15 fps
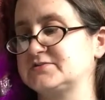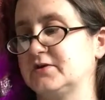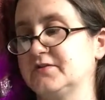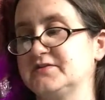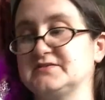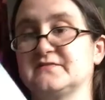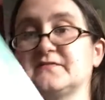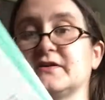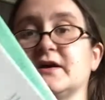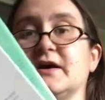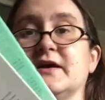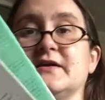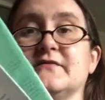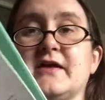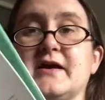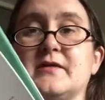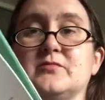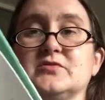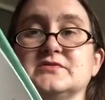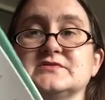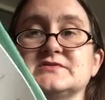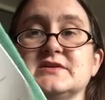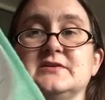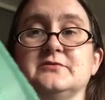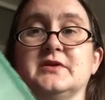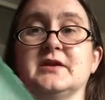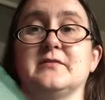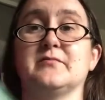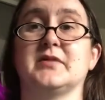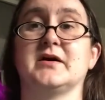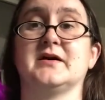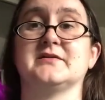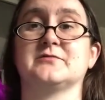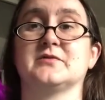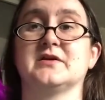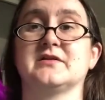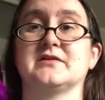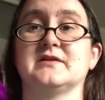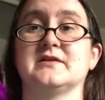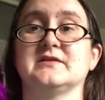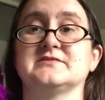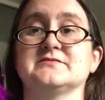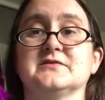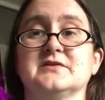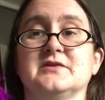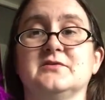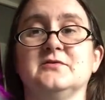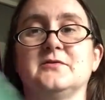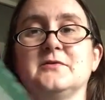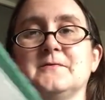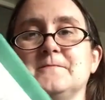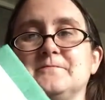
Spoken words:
all the different kind of animals that you can bond with, and it's really cool.